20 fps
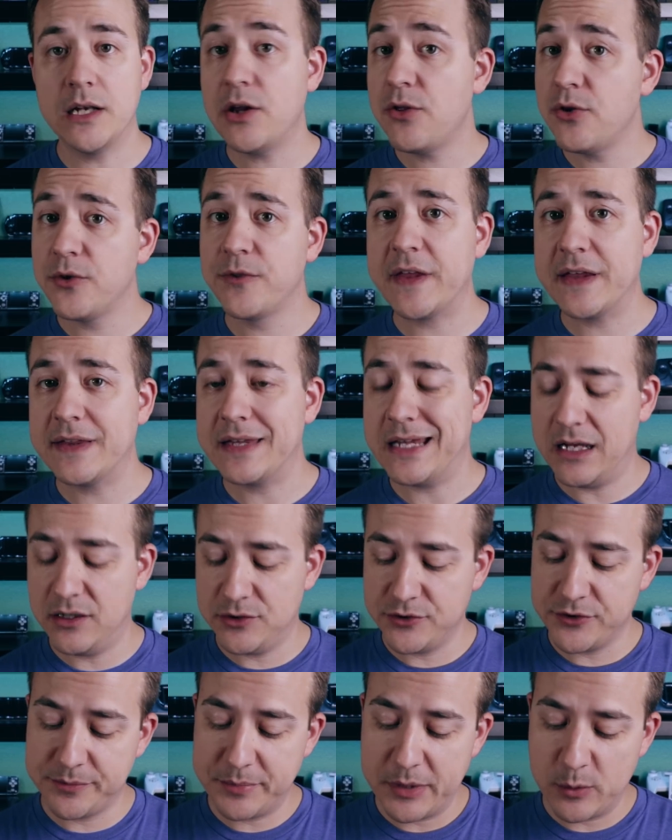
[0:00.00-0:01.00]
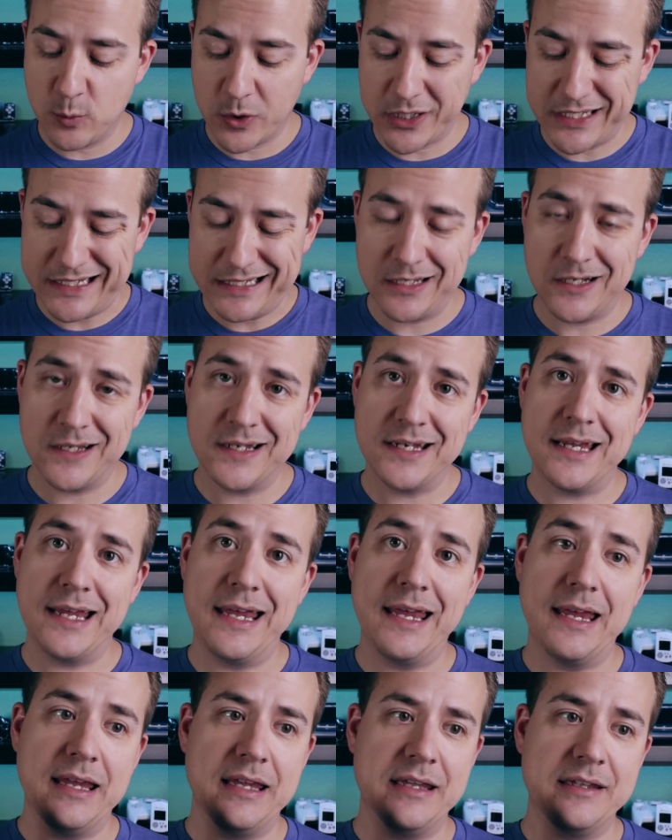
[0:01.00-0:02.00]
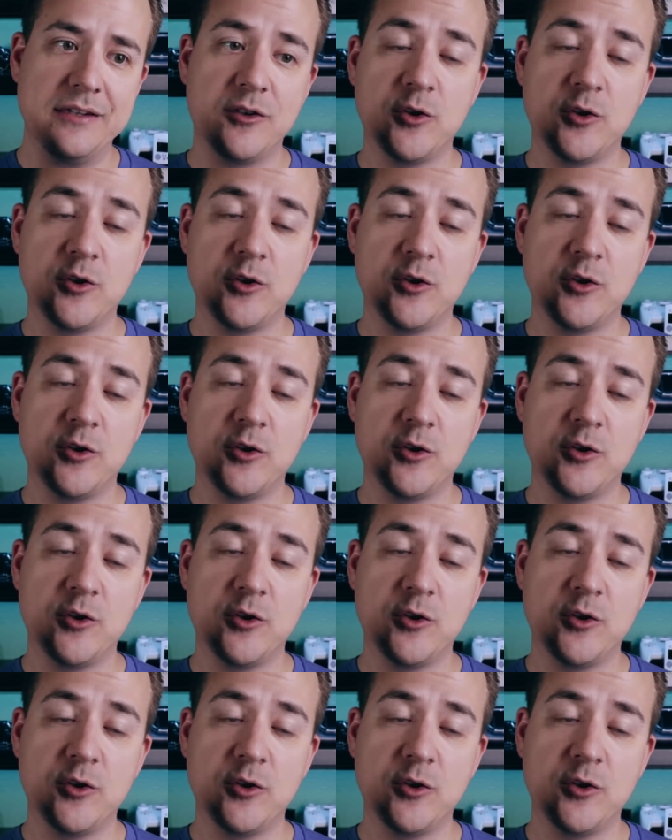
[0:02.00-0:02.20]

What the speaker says: Another thing that Helder's been working on is